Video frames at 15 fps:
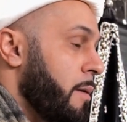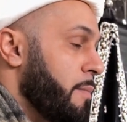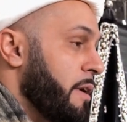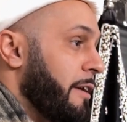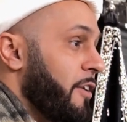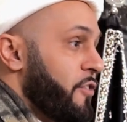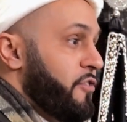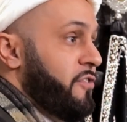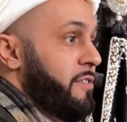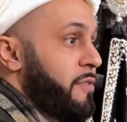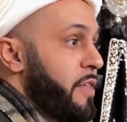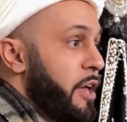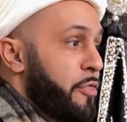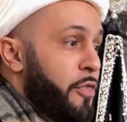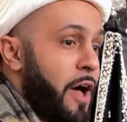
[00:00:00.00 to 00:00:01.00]
because
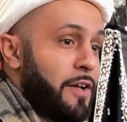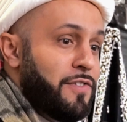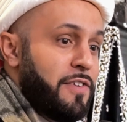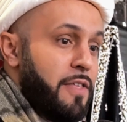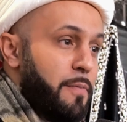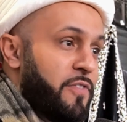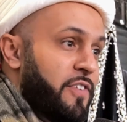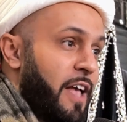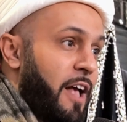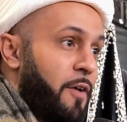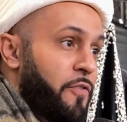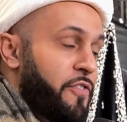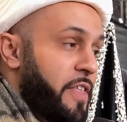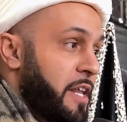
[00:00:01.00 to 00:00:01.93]
they thought to themselves